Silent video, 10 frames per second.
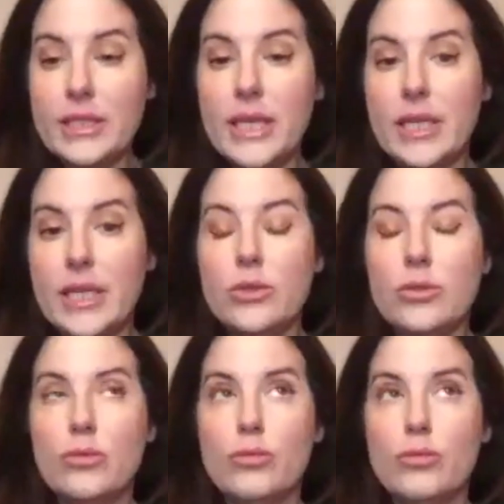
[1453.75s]
These
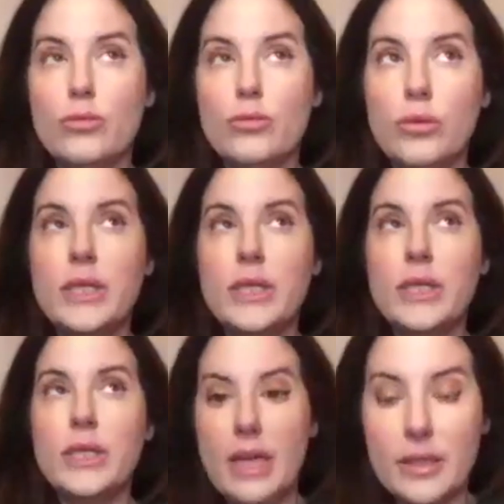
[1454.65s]
kids
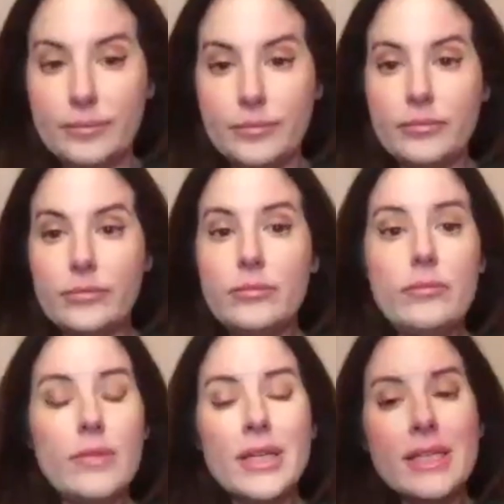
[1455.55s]
really think,
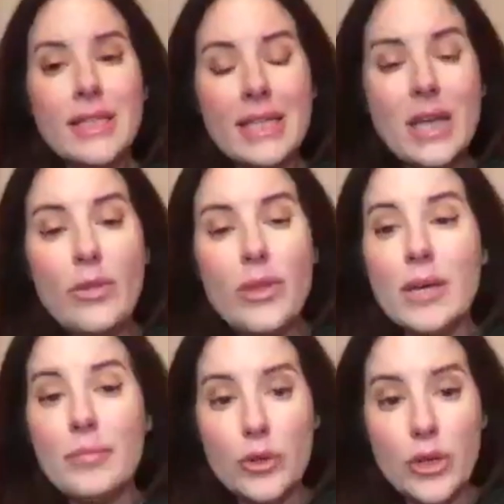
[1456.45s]
because that's
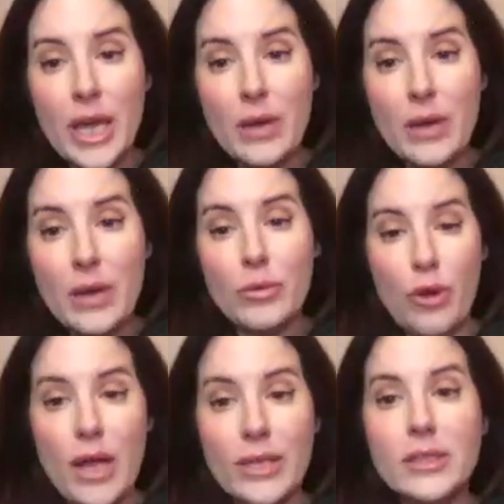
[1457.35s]
how they communicate with
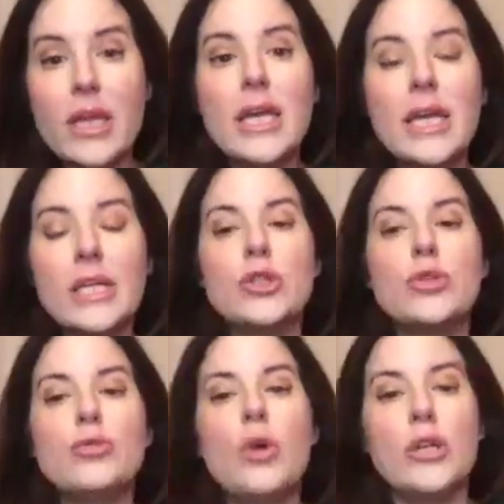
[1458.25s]
their friends,
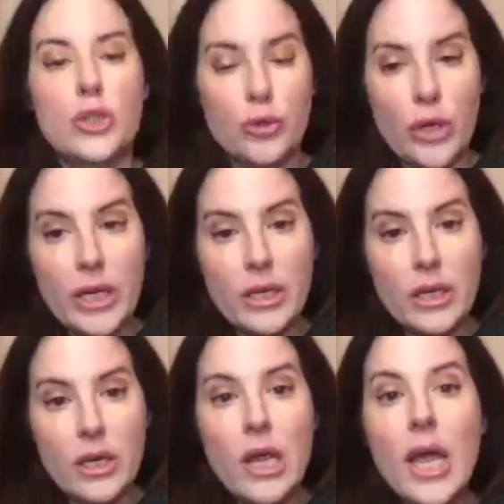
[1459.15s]
is through a
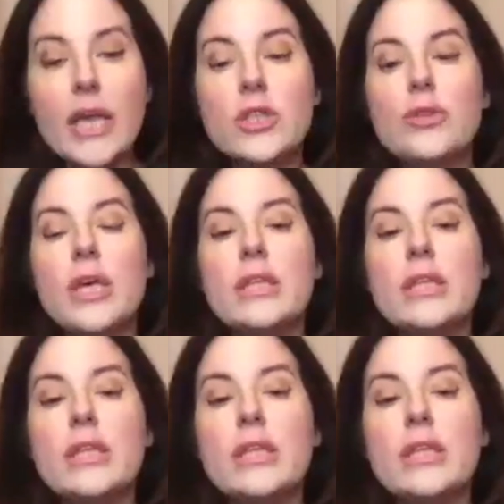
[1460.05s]
screen. And so
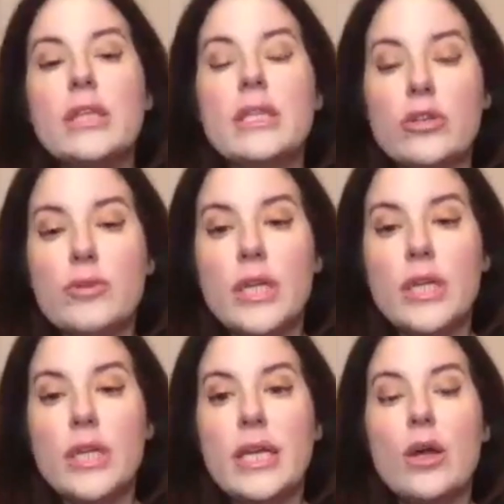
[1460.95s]
they think that they're
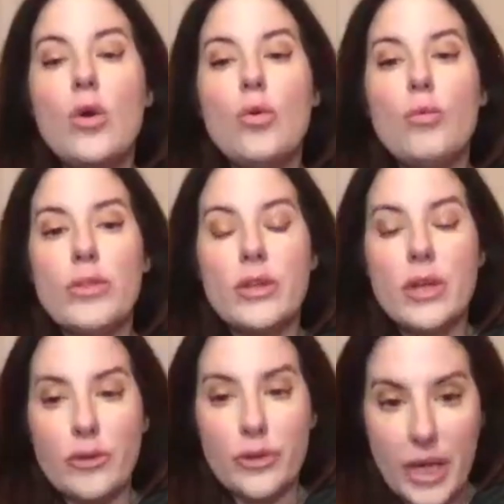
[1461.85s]
communicating
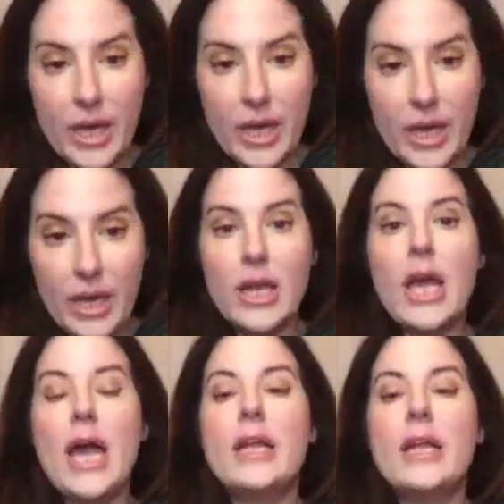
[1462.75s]
with another kid.
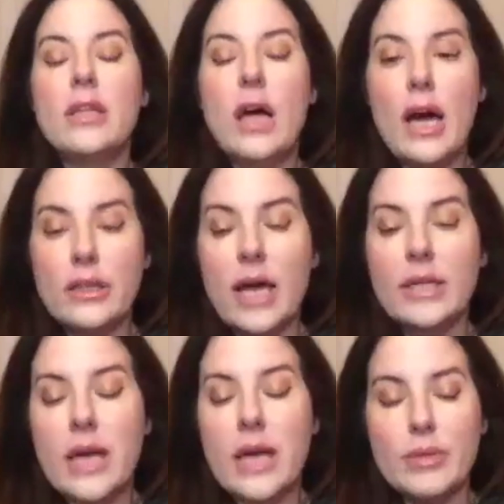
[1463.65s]
And a
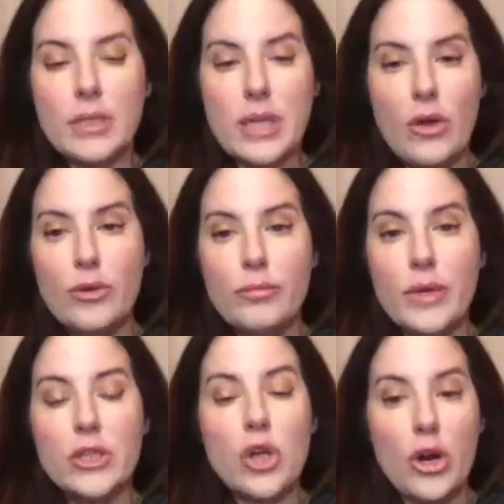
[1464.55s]
lot of times that's how
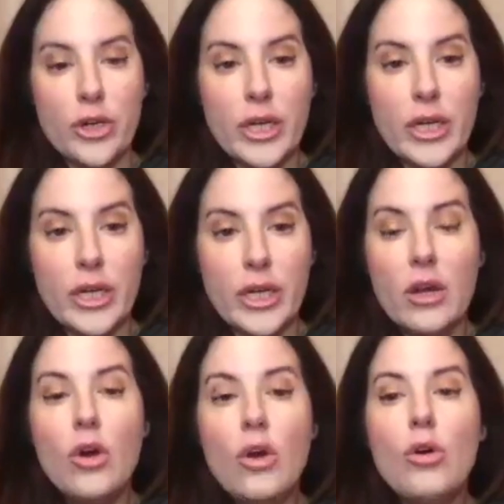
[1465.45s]
they're being
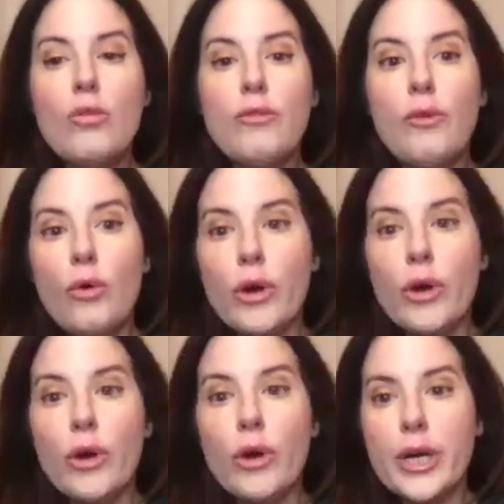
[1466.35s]
targeted
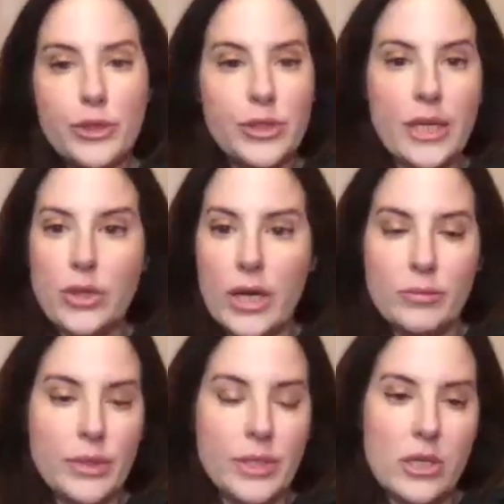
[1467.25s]
for commercial
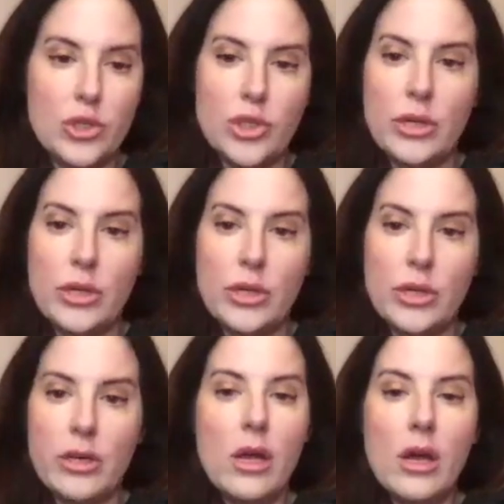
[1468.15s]
sexual
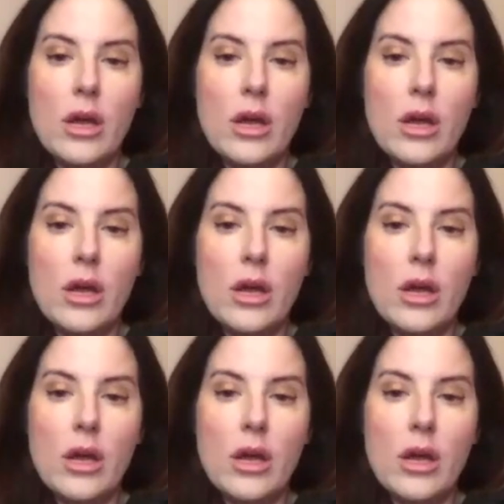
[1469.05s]
exploitation,